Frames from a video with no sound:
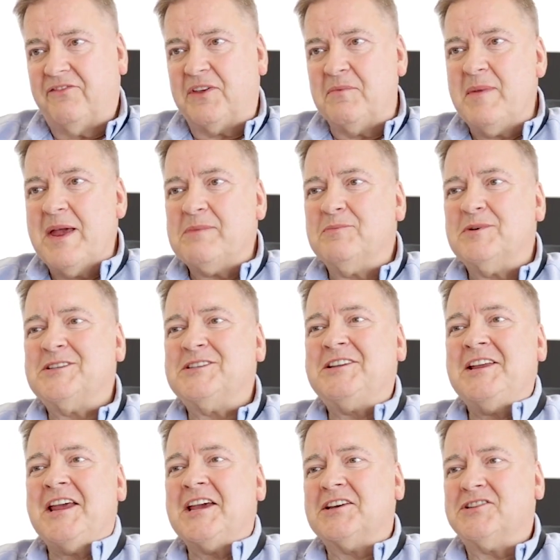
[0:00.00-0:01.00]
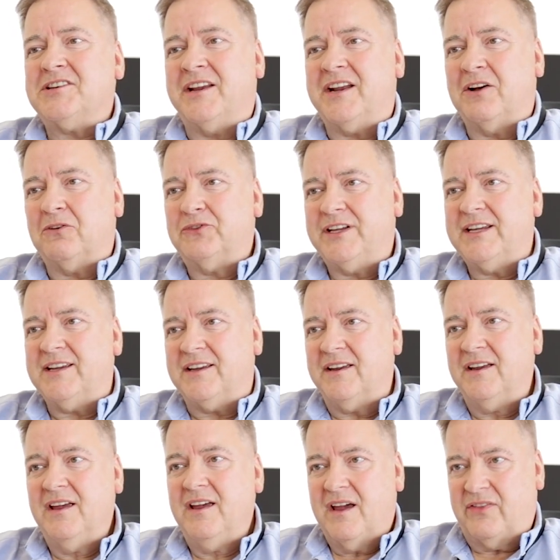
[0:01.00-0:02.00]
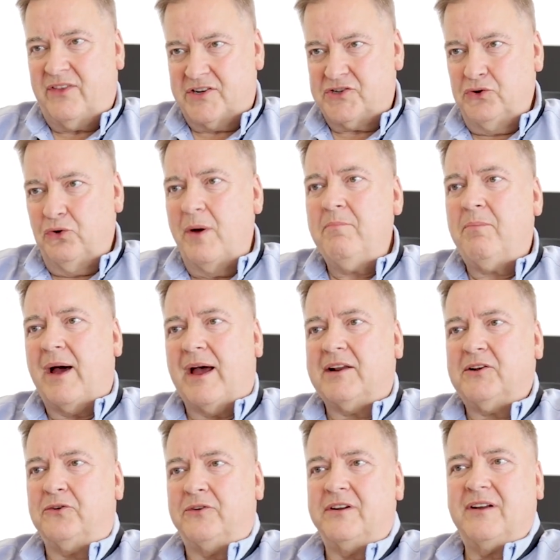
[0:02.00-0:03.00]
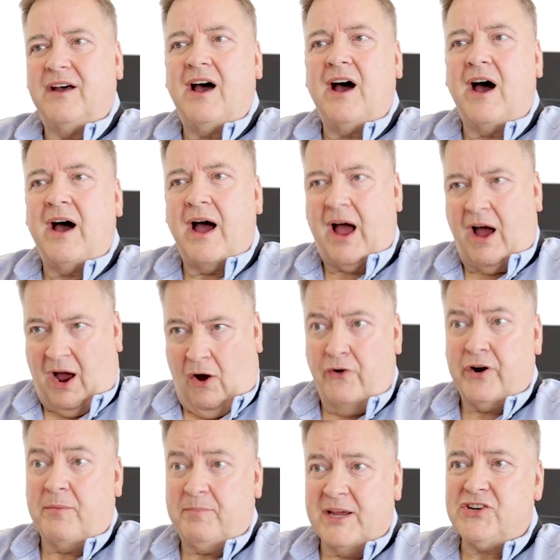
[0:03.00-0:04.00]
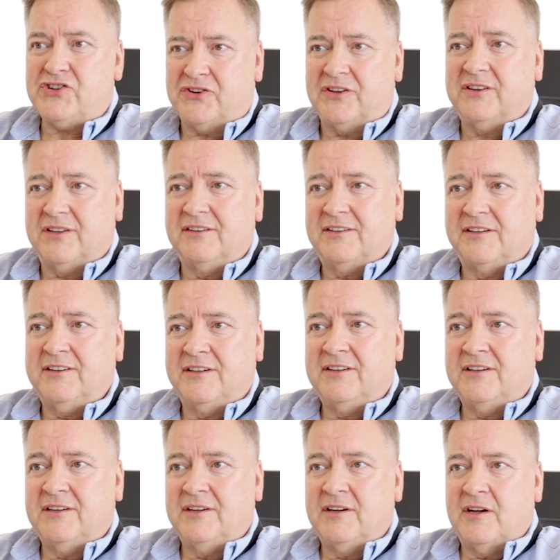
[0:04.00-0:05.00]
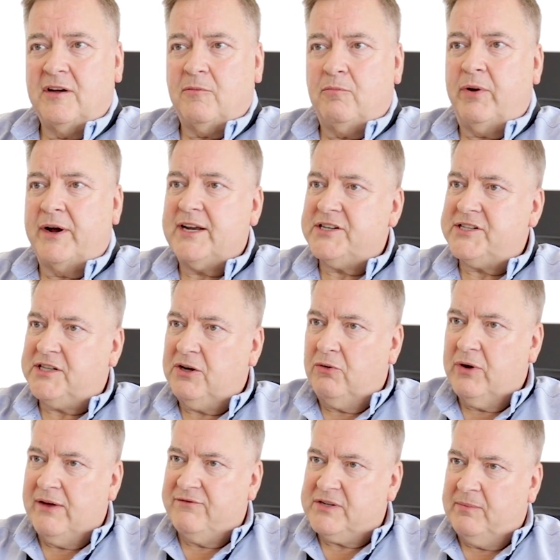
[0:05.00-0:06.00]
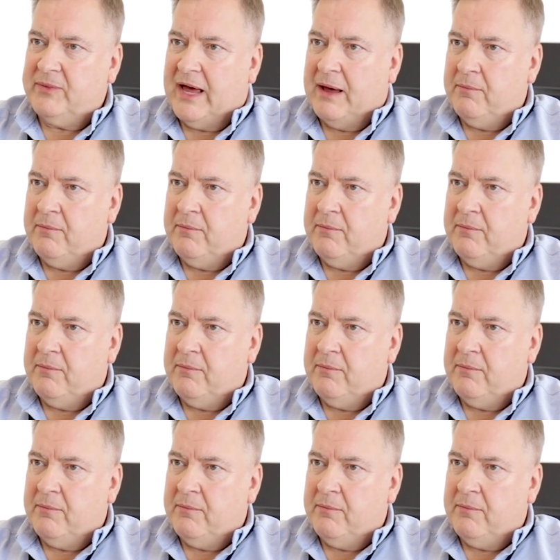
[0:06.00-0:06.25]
If they make mistakes in LT, there's no impact on a patient. But it still gives them